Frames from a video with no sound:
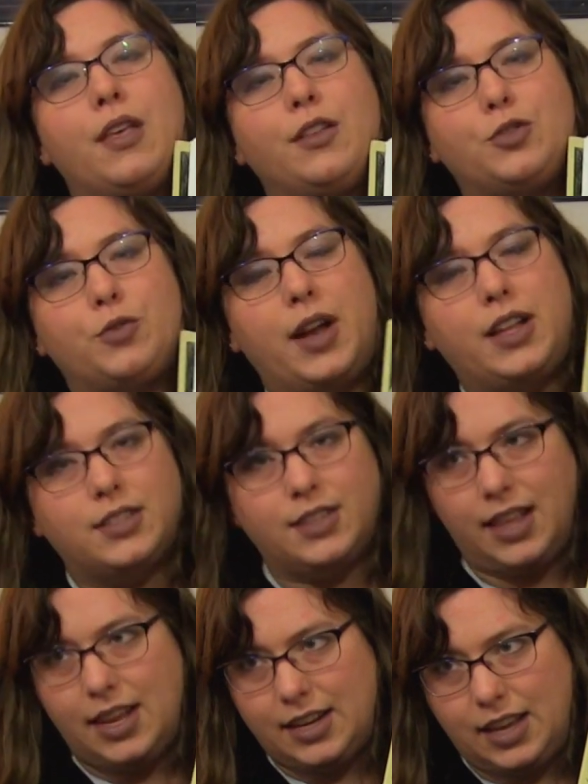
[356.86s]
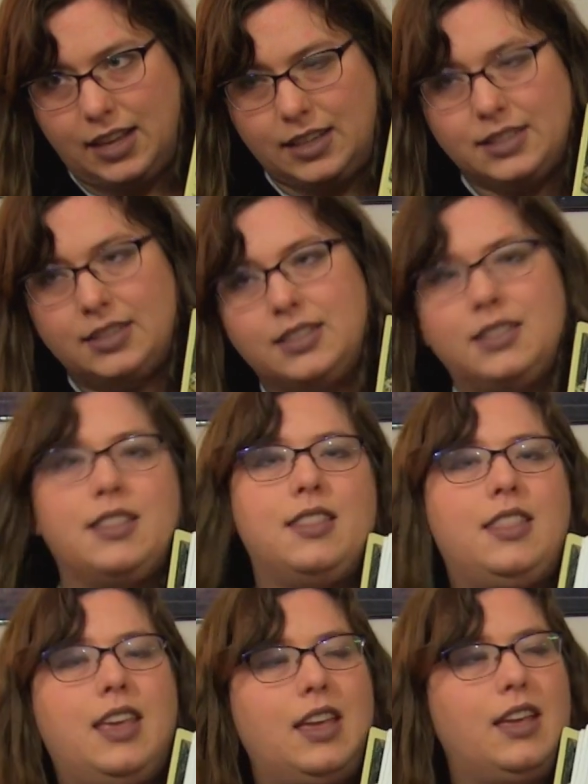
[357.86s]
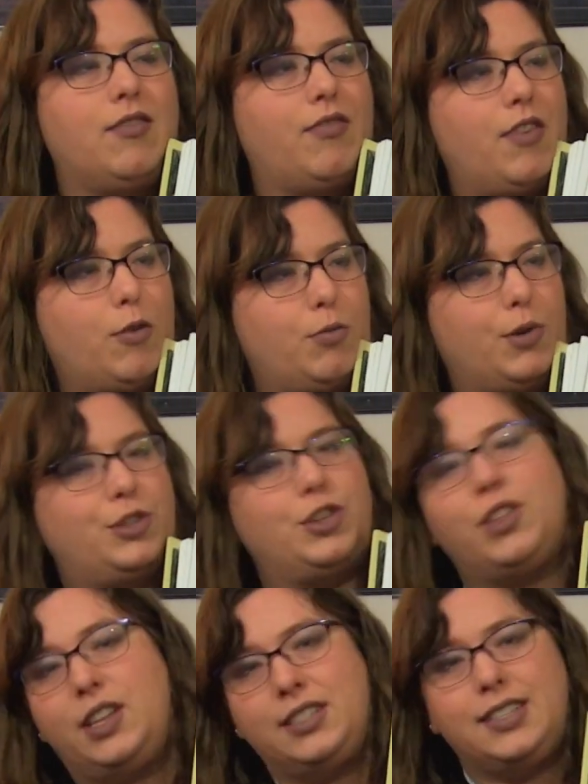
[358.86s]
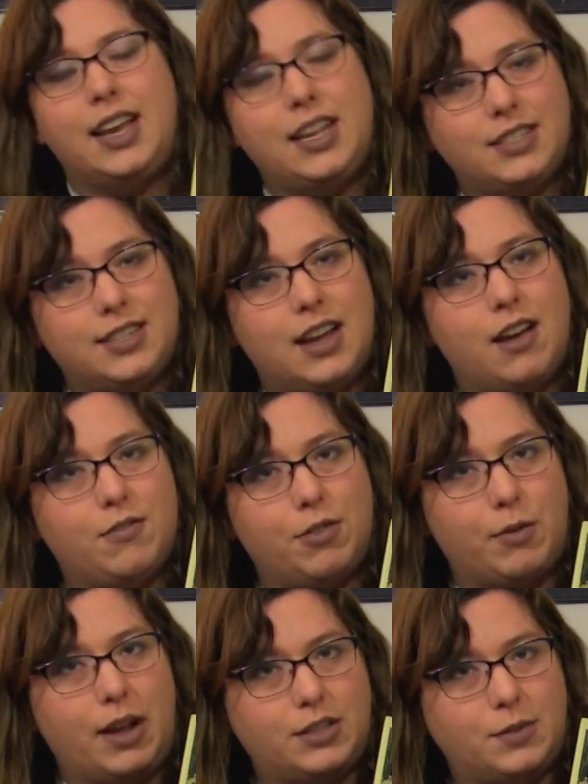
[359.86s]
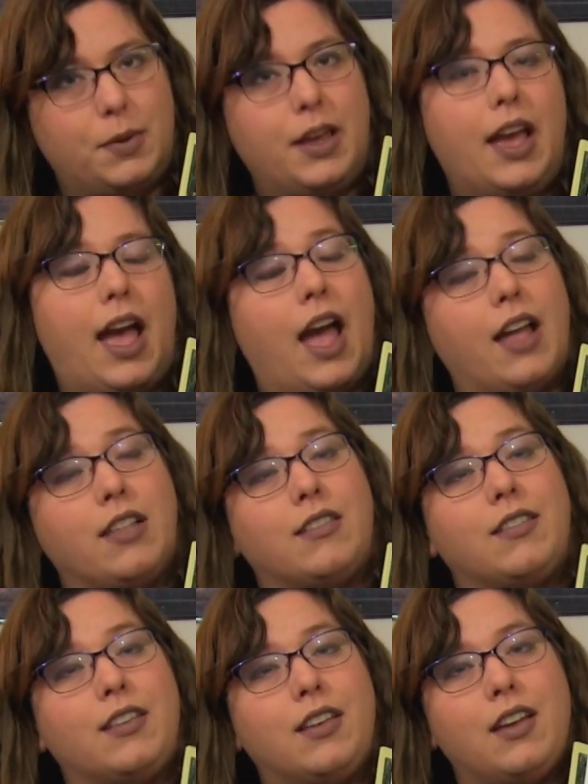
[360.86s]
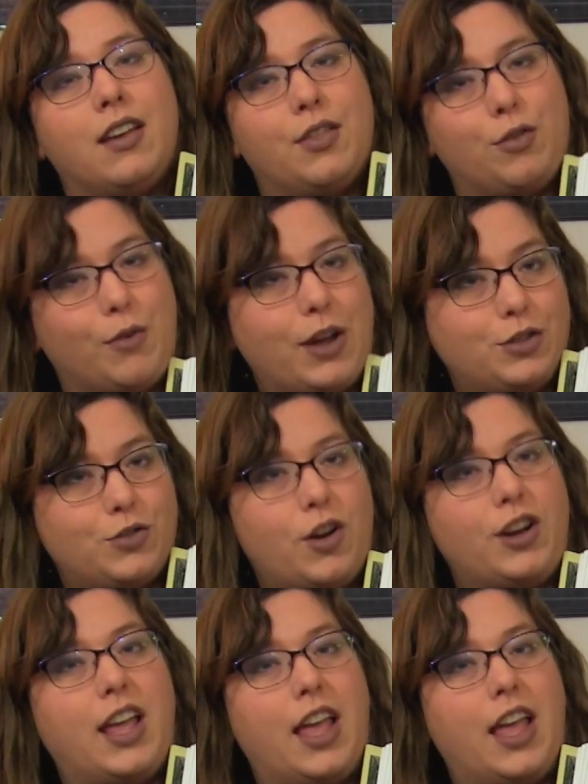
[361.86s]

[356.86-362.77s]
translating the original intent of the recipe and the restaurant